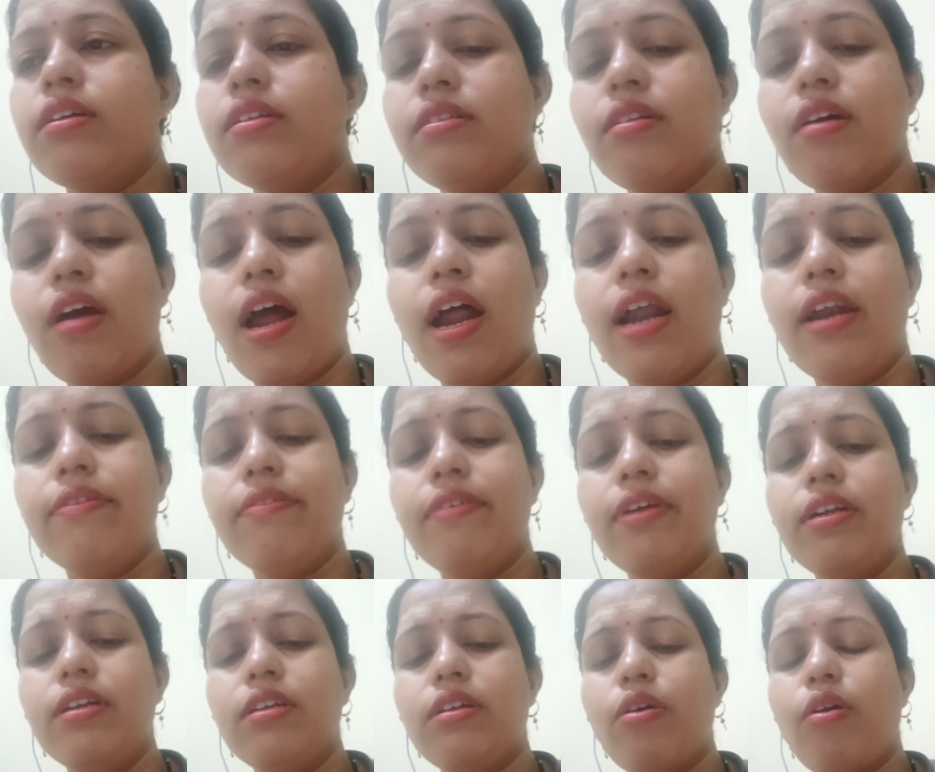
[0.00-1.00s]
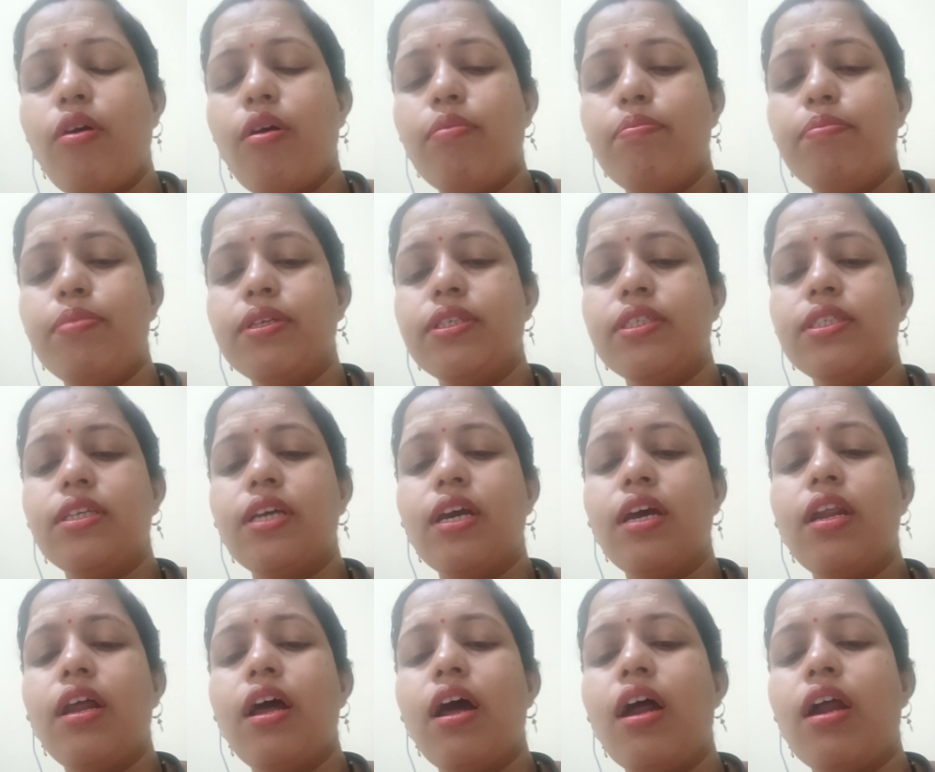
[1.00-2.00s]
The advent of
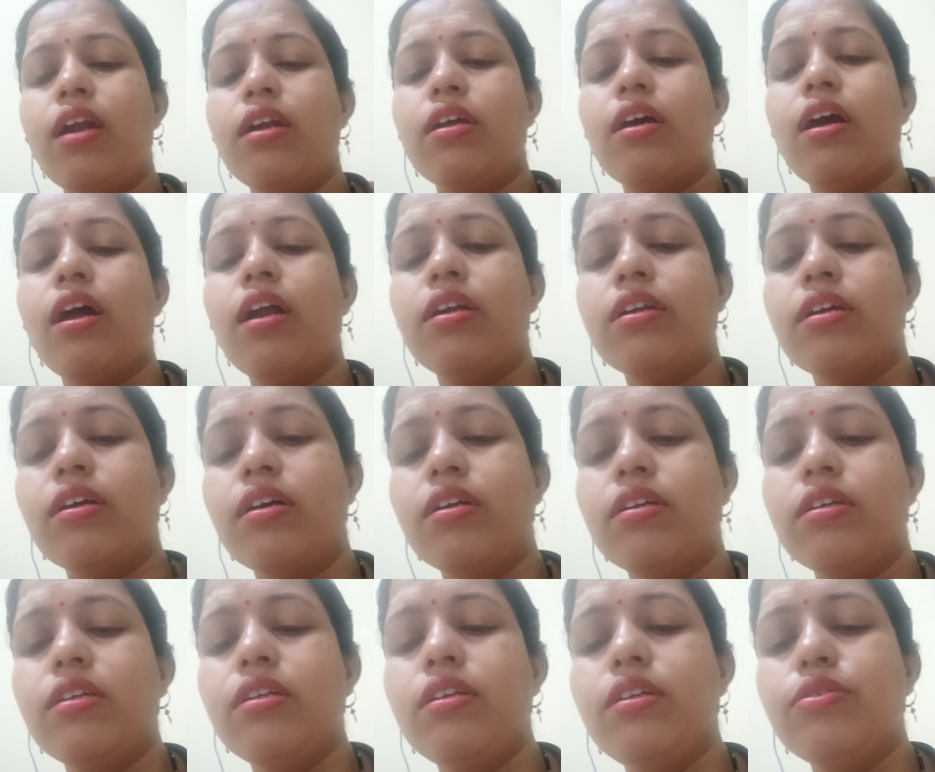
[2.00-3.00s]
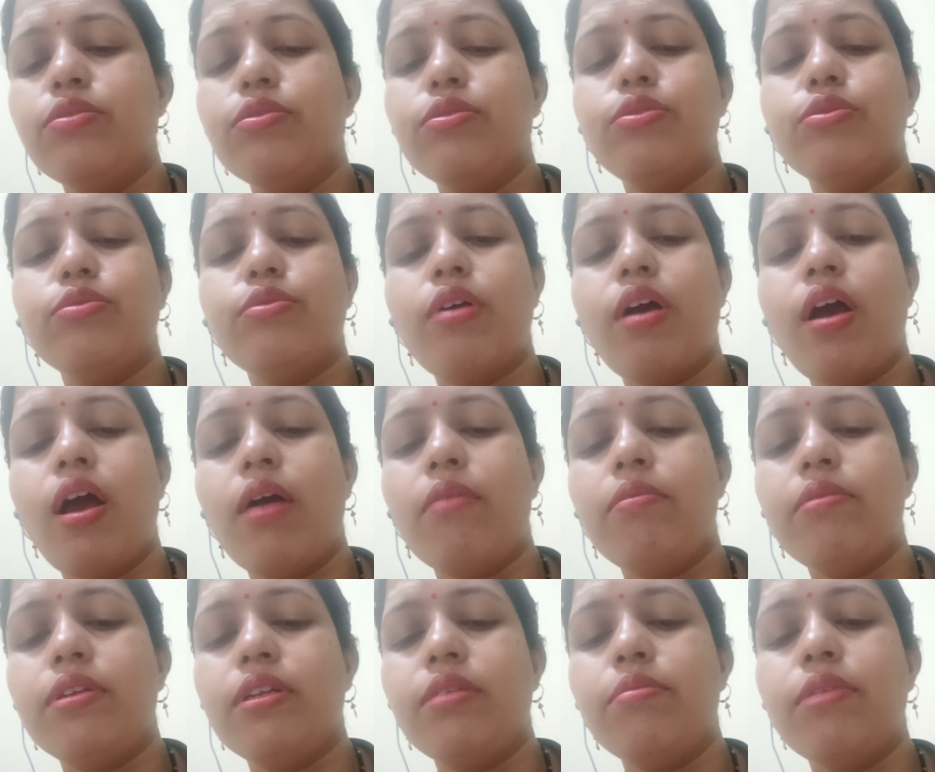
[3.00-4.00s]
PCR had and continues to
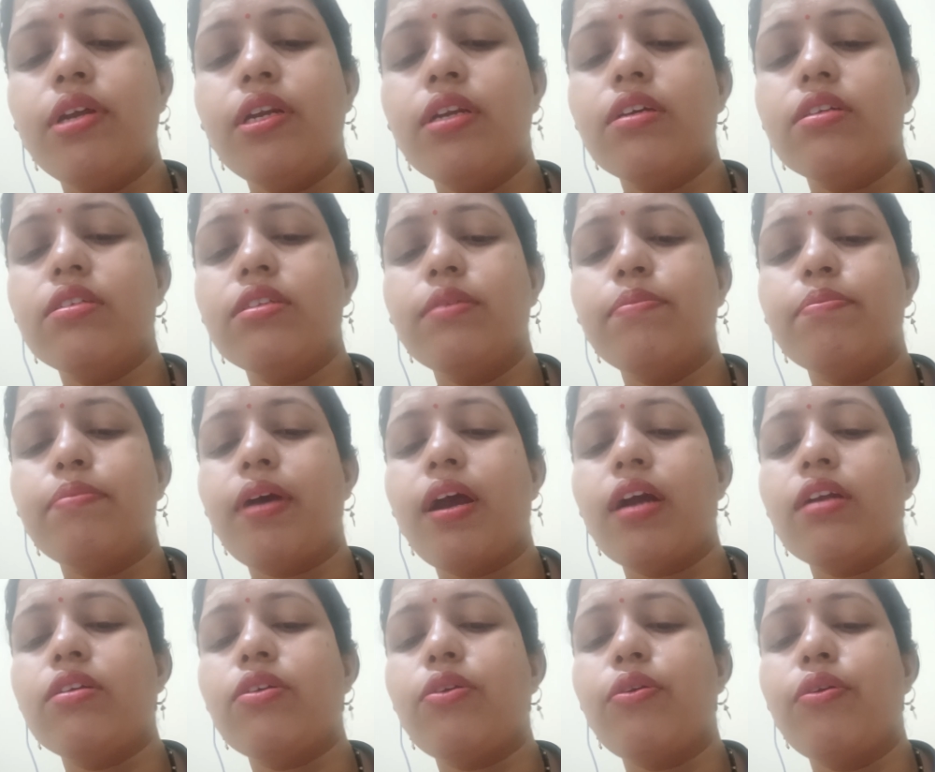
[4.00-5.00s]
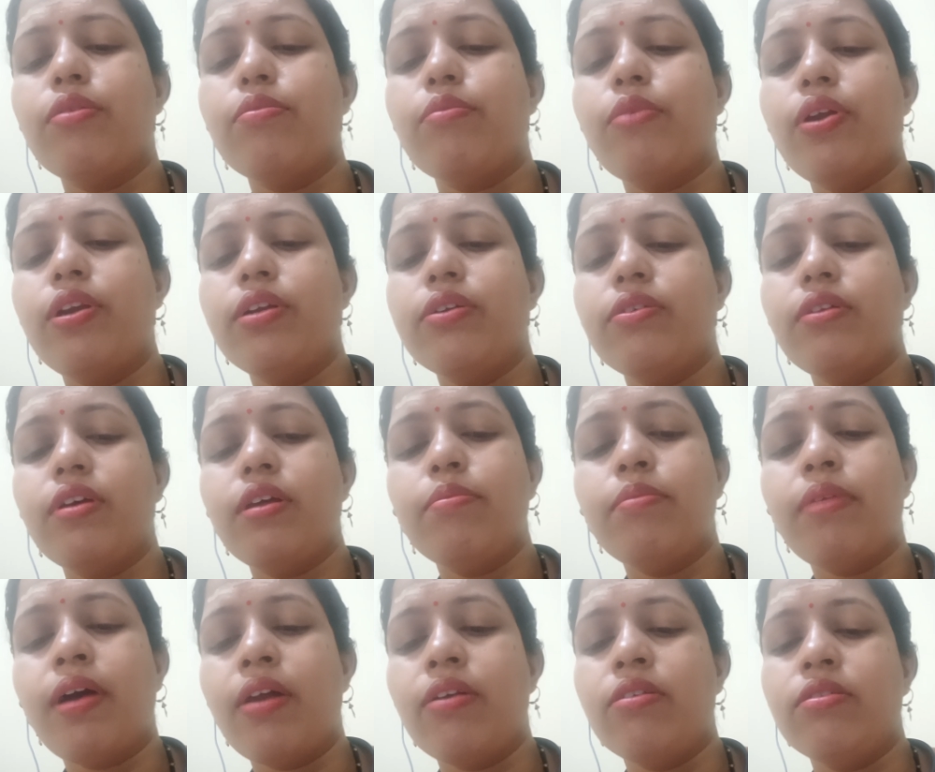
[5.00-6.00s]
have tremendous impact on molecular
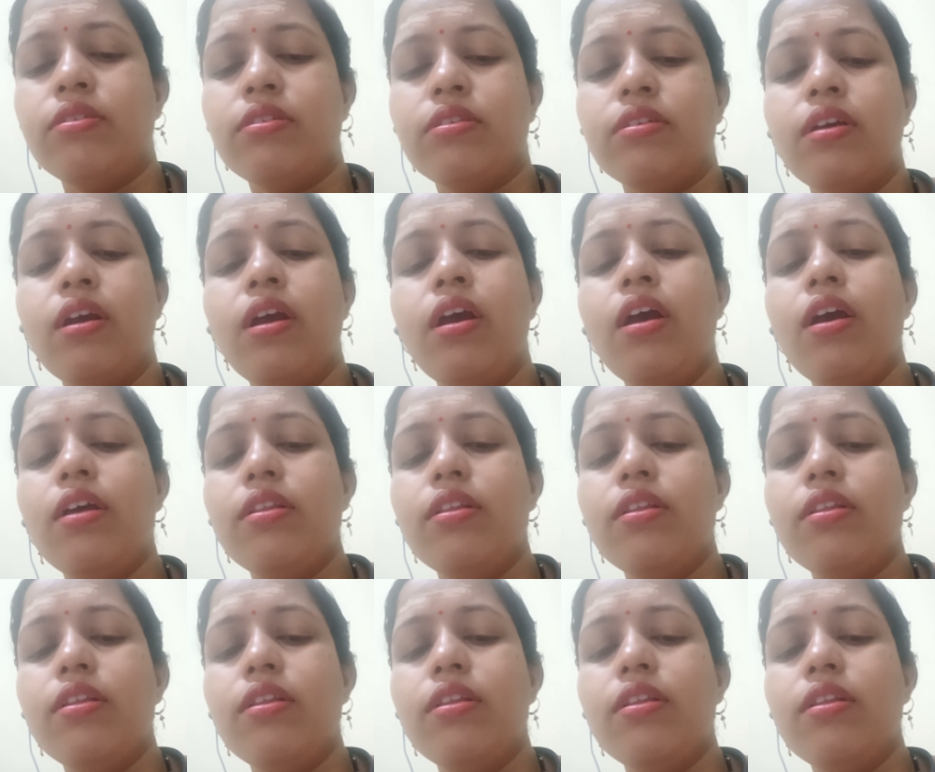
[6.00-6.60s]
biology.